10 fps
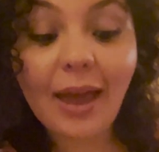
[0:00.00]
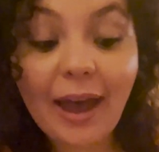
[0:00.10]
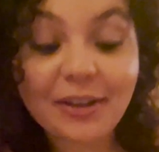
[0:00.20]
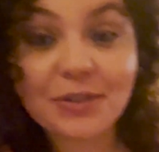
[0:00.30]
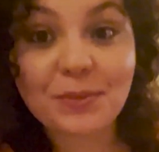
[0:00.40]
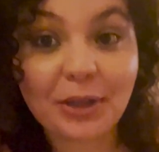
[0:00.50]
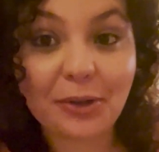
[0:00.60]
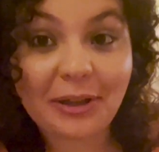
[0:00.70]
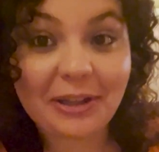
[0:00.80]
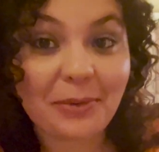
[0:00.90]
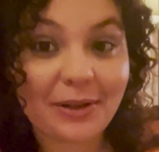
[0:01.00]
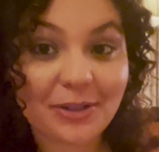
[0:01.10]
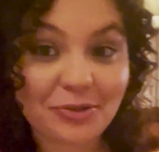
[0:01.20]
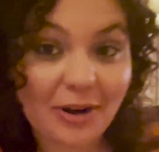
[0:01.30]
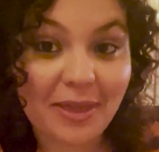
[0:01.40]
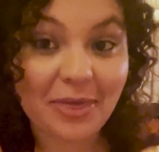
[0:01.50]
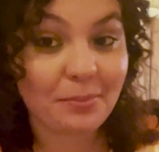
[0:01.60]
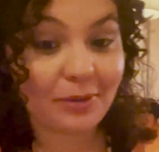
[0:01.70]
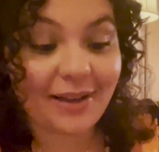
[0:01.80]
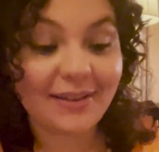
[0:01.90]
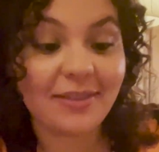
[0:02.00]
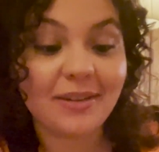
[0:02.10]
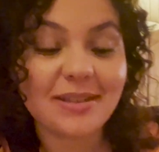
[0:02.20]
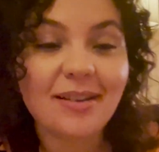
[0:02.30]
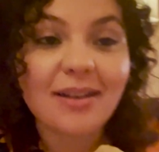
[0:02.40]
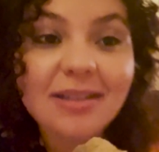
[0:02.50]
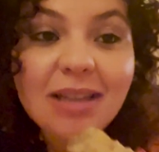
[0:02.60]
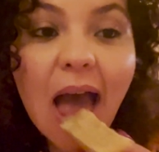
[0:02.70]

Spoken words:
I just really quickly want to try the bread and the sauce.